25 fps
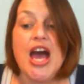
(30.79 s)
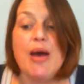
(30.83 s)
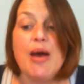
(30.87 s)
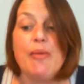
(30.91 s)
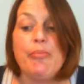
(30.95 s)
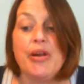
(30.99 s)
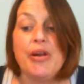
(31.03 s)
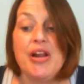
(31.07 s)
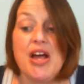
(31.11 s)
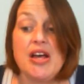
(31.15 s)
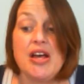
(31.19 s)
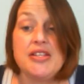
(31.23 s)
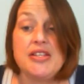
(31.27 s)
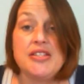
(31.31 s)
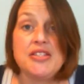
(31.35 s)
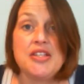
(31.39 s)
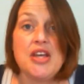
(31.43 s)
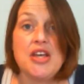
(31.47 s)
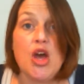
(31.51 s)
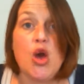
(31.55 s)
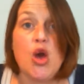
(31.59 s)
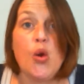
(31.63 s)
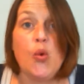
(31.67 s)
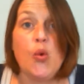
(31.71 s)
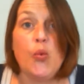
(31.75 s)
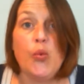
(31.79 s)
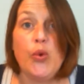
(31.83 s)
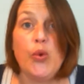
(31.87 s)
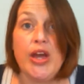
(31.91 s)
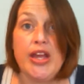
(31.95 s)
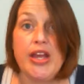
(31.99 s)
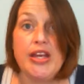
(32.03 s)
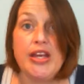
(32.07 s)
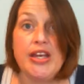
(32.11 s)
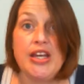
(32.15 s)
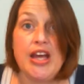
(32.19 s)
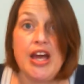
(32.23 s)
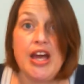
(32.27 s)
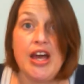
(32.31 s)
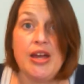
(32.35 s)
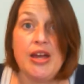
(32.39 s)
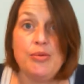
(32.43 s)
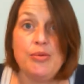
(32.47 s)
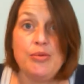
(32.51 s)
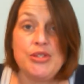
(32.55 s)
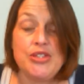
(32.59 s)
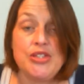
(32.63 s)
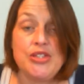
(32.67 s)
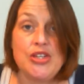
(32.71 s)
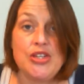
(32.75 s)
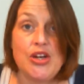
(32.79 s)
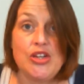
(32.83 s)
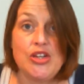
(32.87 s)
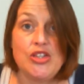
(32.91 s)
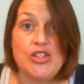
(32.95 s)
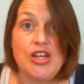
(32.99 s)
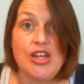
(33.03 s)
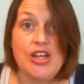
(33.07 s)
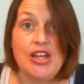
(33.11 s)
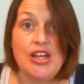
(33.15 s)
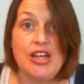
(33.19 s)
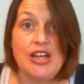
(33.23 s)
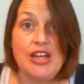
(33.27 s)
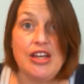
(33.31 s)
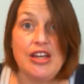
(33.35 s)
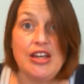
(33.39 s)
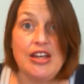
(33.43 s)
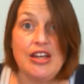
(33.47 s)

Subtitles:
Plus, when I was searching,